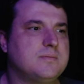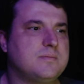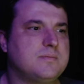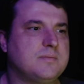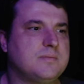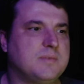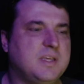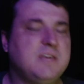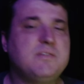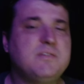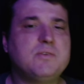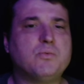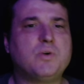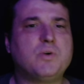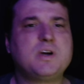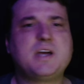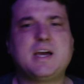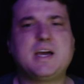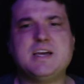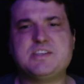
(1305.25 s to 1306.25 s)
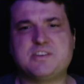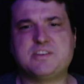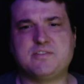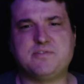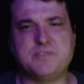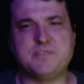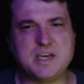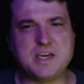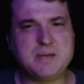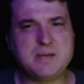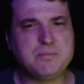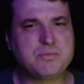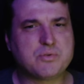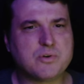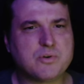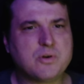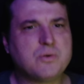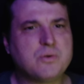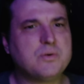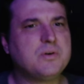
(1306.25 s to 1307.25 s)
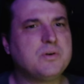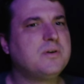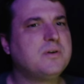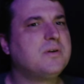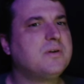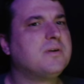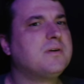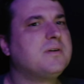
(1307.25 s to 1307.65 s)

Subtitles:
even one guy has a flamethrower